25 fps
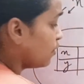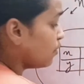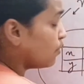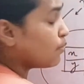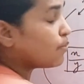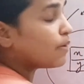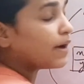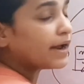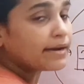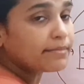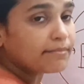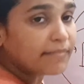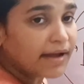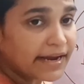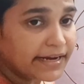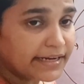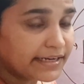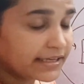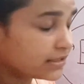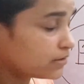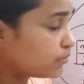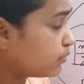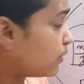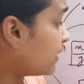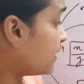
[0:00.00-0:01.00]
1
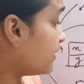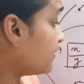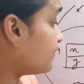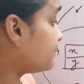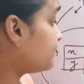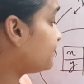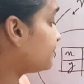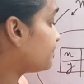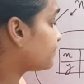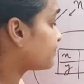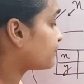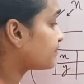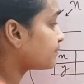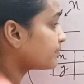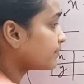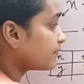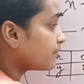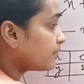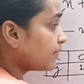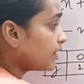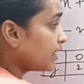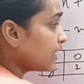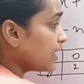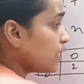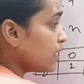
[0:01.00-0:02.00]
minus 1.
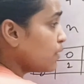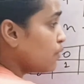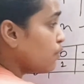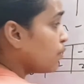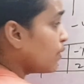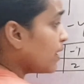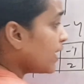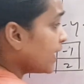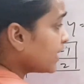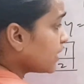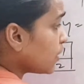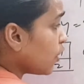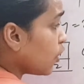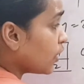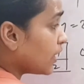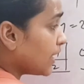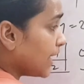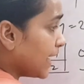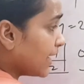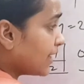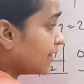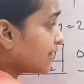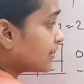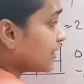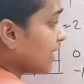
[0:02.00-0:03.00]
1 on
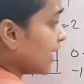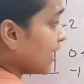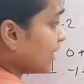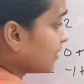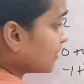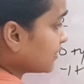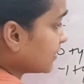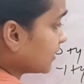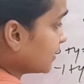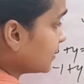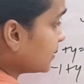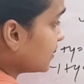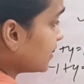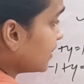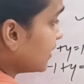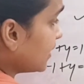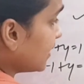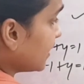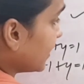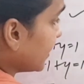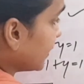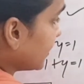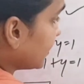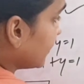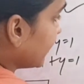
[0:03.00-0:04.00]
x-axis
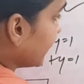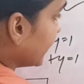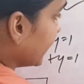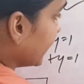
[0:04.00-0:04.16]
is